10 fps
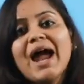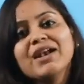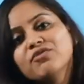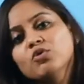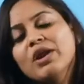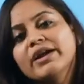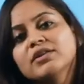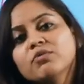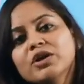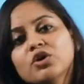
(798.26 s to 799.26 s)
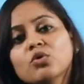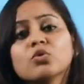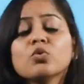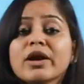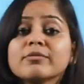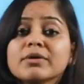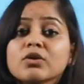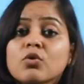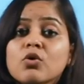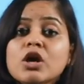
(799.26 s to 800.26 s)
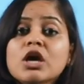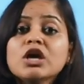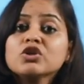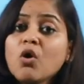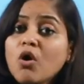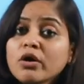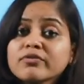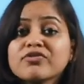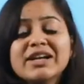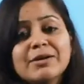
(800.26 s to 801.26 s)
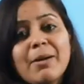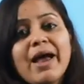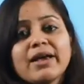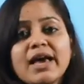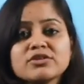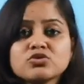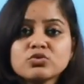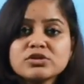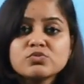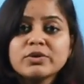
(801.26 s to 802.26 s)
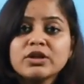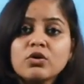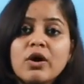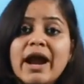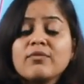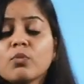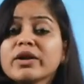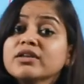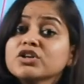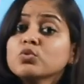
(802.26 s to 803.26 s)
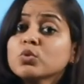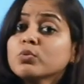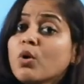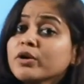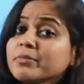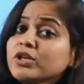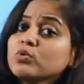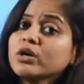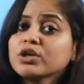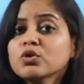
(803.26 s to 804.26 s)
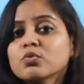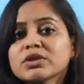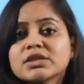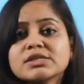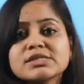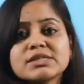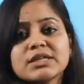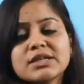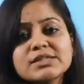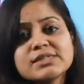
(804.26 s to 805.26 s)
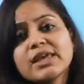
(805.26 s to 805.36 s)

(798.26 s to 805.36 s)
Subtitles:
And if you like the video, do let me know your feedback as to this video and whether you would want me to continue with these series.